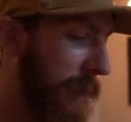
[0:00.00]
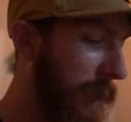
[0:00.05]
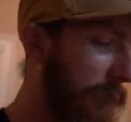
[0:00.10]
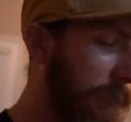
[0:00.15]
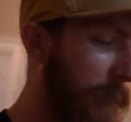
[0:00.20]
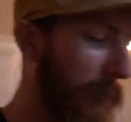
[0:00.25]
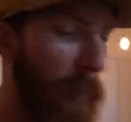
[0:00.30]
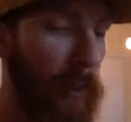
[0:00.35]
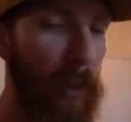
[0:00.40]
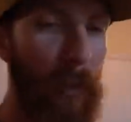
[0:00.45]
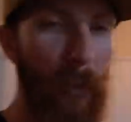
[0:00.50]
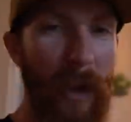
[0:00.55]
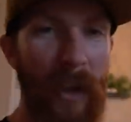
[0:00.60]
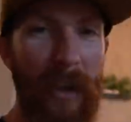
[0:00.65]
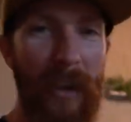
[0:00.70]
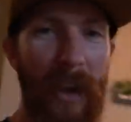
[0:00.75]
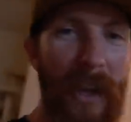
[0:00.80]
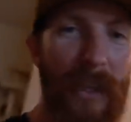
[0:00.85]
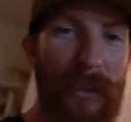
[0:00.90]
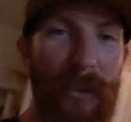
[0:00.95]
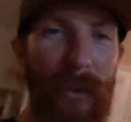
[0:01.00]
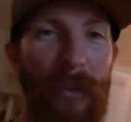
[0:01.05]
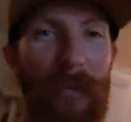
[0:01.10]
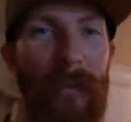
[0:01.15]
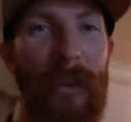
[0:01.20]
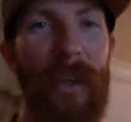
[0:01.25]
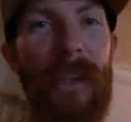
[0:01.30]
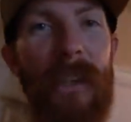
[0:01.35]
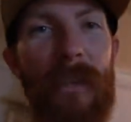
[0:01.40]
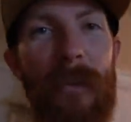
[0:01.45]
stuff coming your way, you guys, so don't
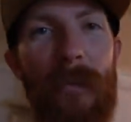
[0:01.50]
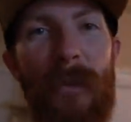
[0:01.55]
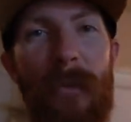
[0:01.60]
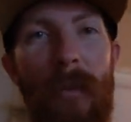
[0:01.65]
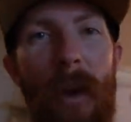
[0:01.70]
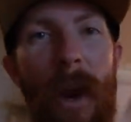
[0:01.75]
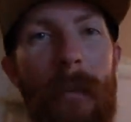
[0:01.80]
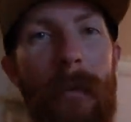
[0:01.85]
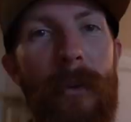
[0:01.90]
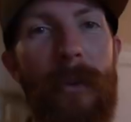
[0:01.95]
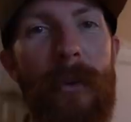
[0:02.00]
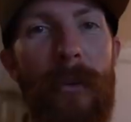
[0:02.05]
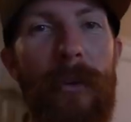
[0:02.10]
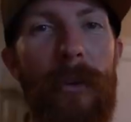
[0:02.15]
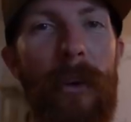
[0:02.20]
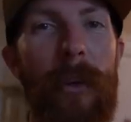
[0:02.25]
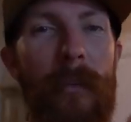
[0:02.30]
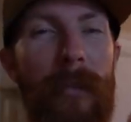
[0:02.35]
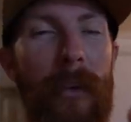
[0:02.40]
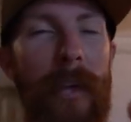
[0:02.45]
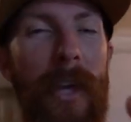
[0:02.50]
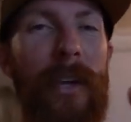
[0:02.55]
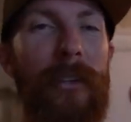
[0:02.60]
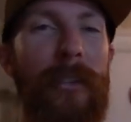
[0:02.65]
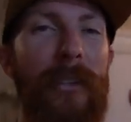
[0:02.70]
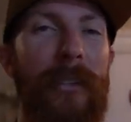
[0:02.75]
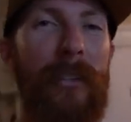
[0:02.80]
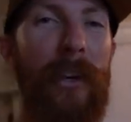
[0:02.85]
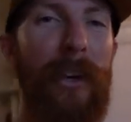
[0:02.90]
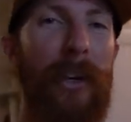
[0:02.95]
forget to subscribe and turn
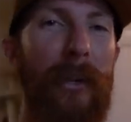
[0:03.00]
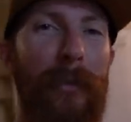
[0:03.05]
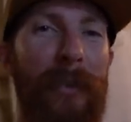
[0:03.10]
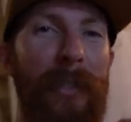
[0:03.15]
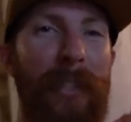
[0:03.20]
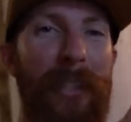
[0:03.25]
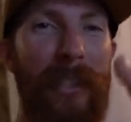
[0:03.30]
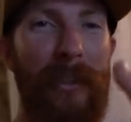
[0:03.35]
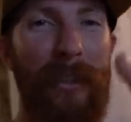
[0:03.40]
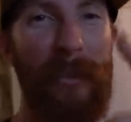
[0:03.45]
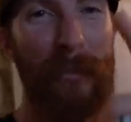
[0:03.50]
notifications on, and we'll see you